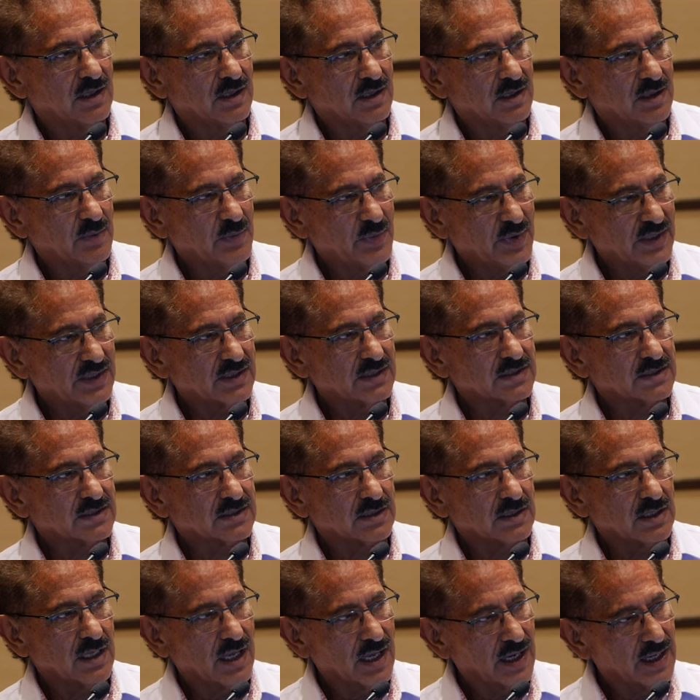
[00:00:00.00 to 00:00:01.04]
the biggest
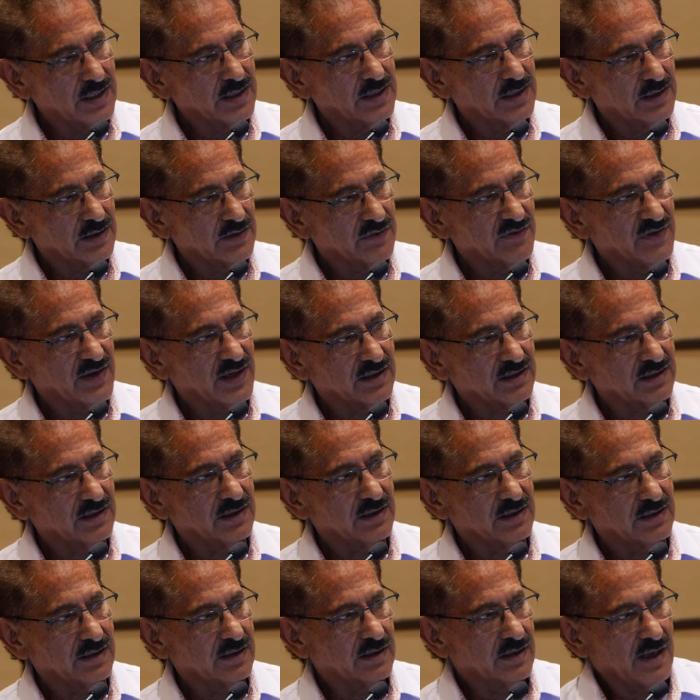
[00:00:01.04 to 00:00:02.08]
lie that
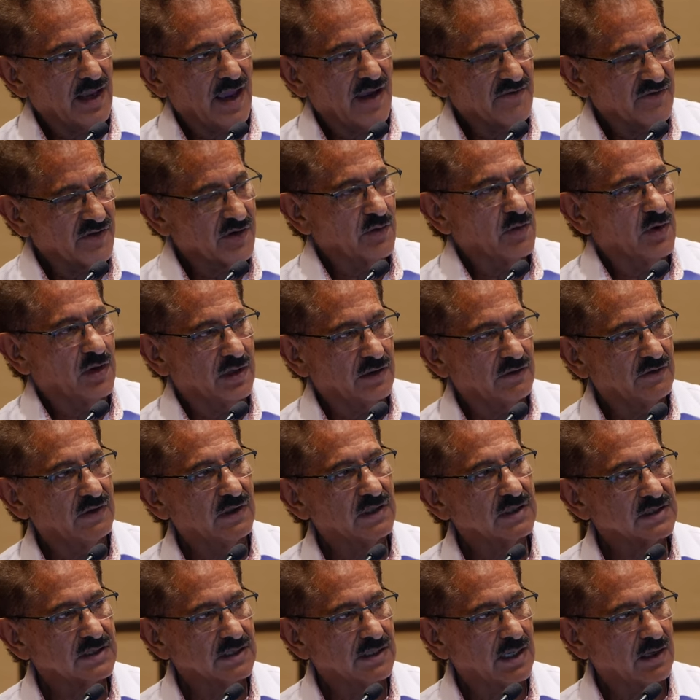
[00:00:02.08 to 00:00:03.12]
affected every one of
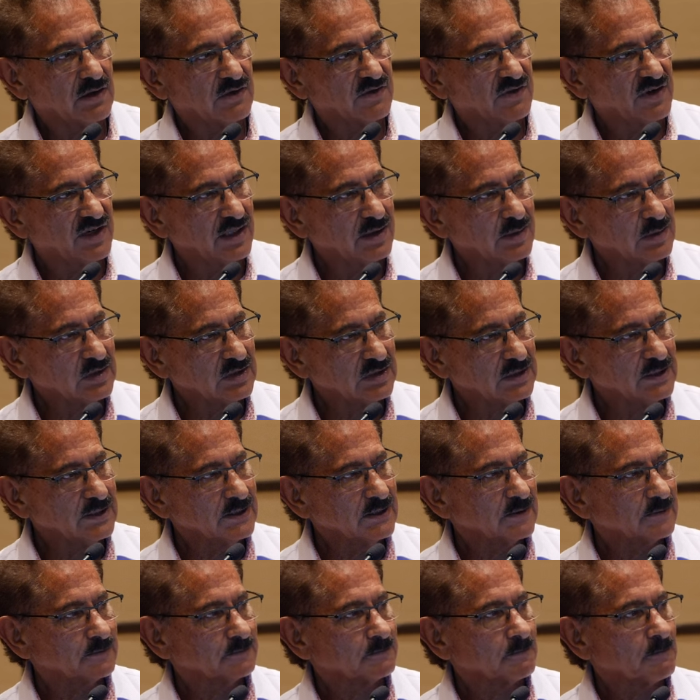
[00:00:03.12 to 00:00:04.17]
us and our
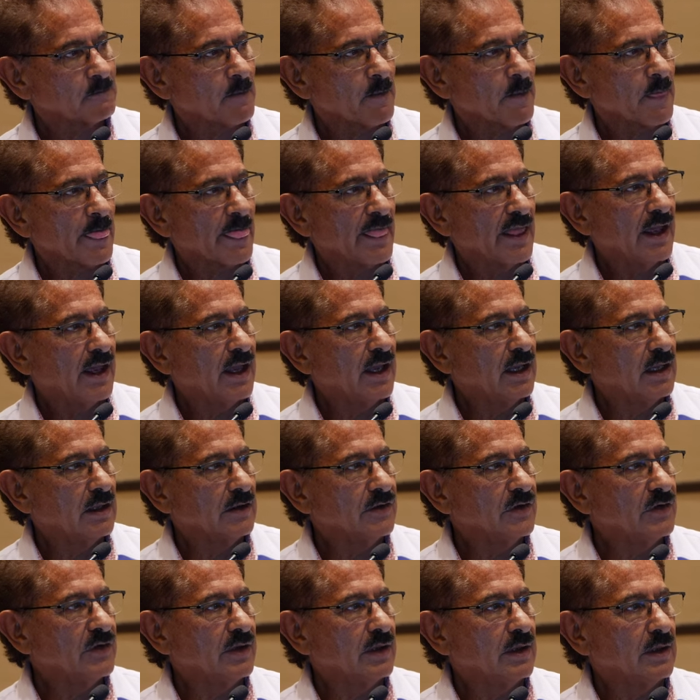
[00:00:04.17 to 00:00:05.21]
families.
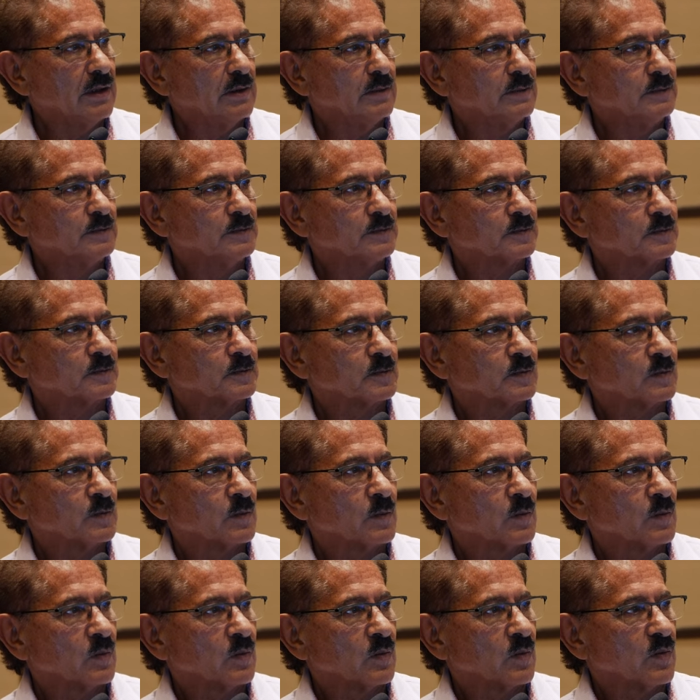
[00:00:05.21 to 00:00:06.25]
And um,
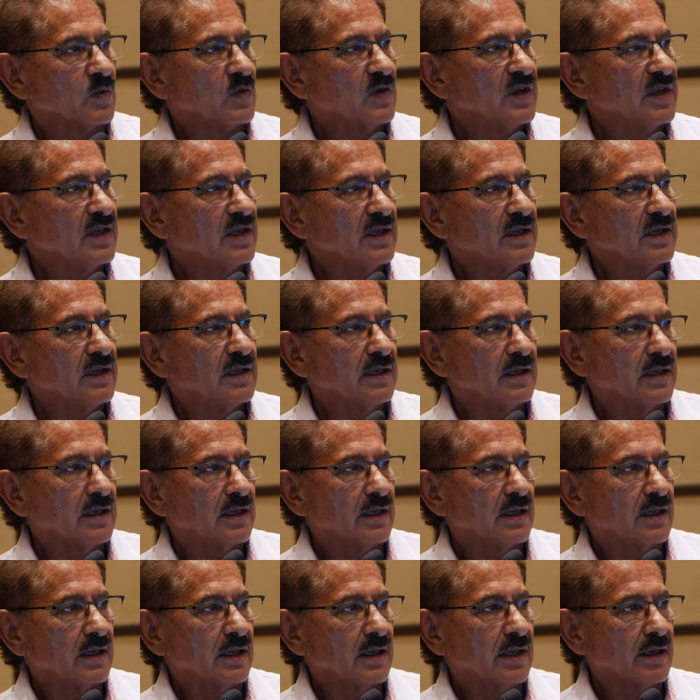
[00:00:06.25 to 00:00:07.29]
the,
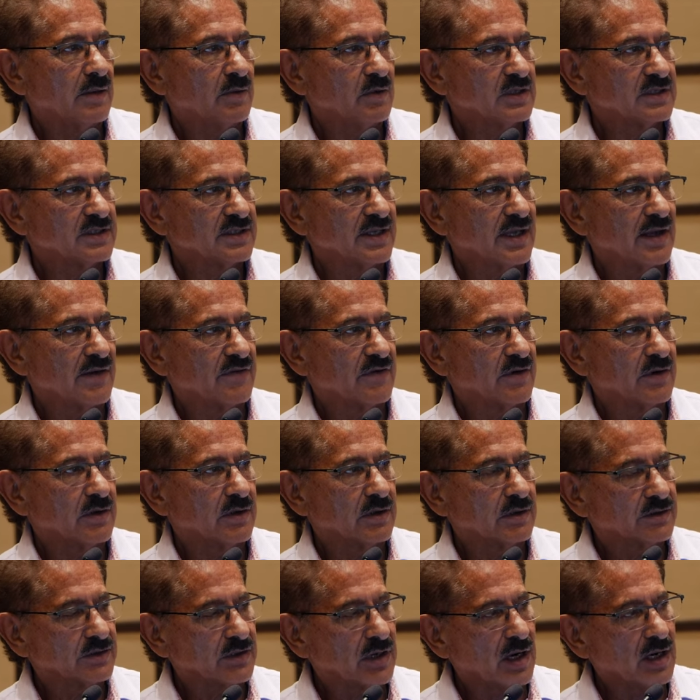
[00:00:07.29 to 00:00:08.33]
it was never
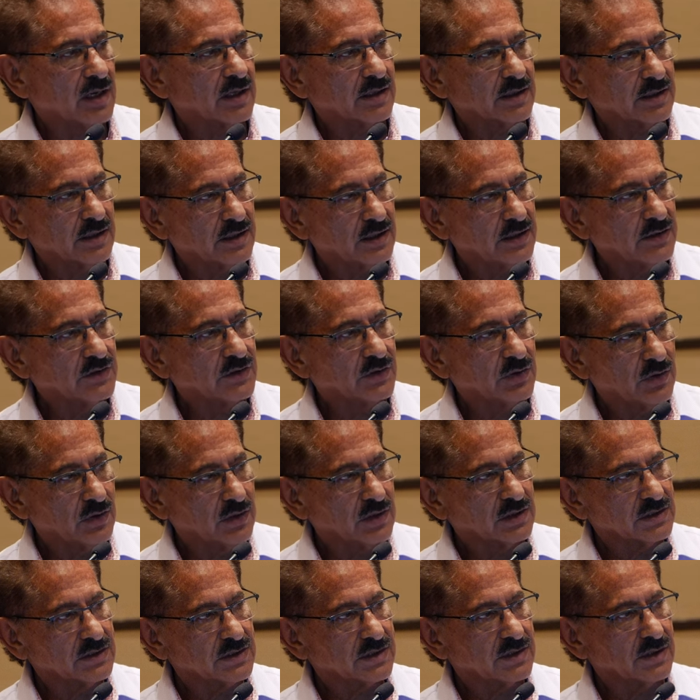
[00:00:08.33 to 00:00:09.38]
targeted
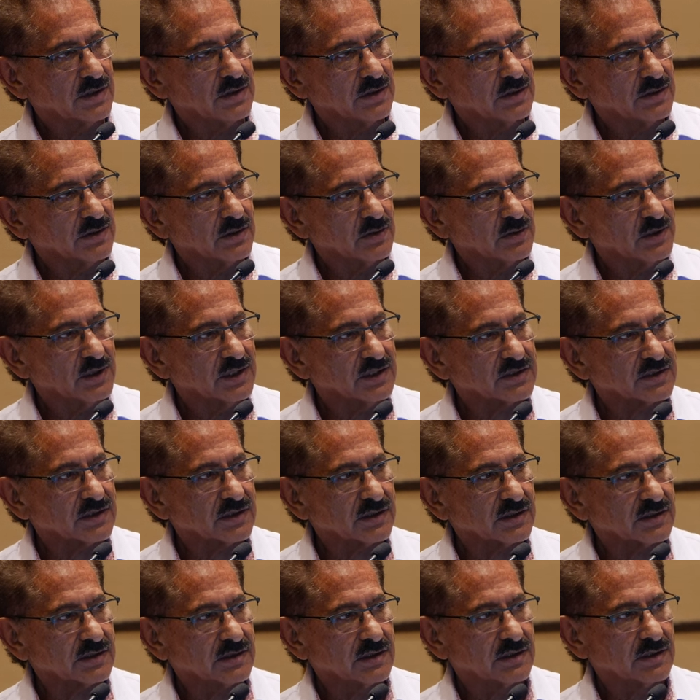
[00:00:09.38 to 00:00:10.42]
towards the, the
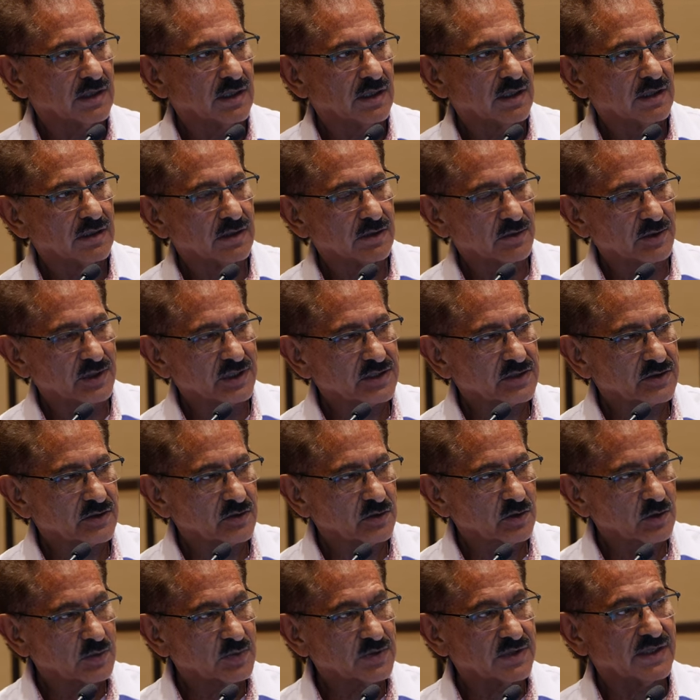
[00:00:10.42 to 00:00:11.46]
risks, the risk
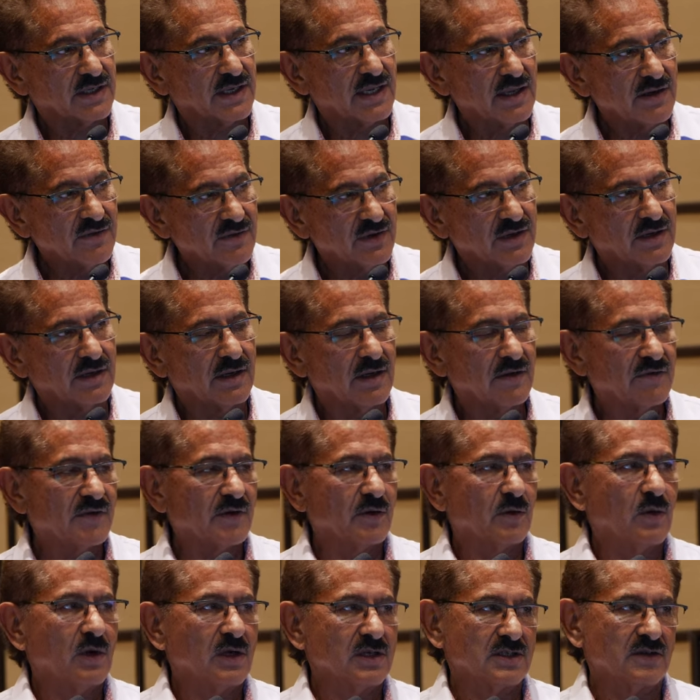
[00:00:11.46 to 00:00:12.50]
groups. Even if it
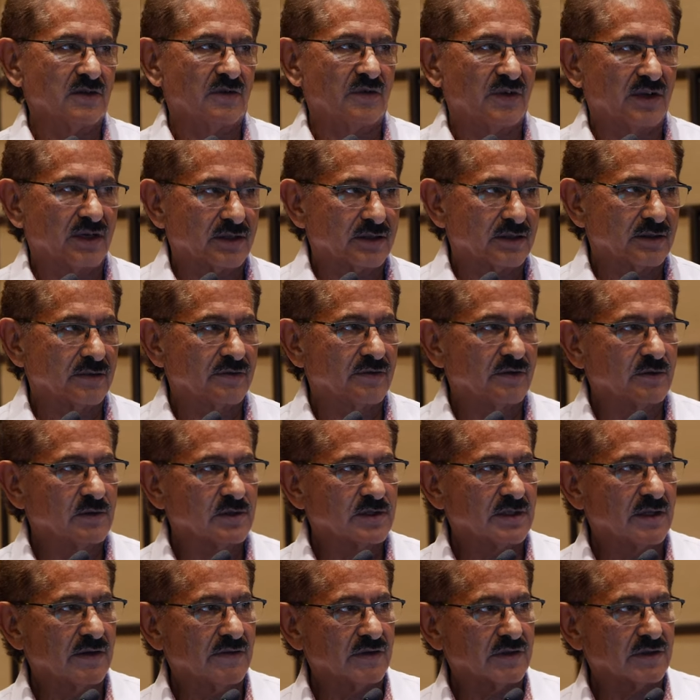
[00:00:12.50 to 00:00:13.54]
was effective, it was
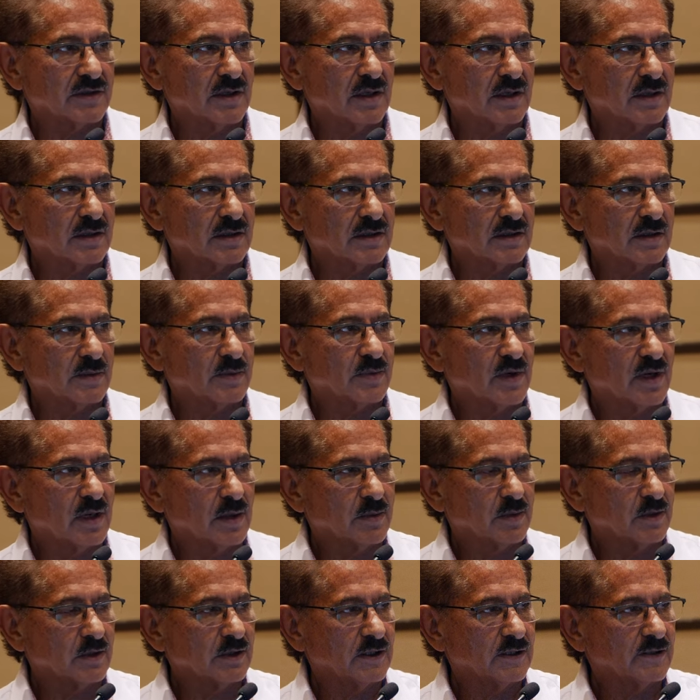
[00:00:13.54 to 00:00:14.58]
never targeted
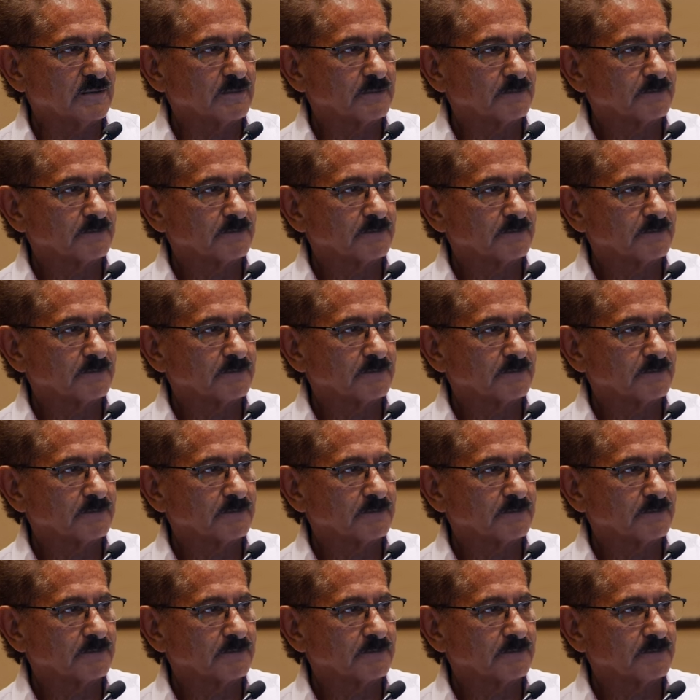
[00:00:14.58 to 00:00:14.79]
properly.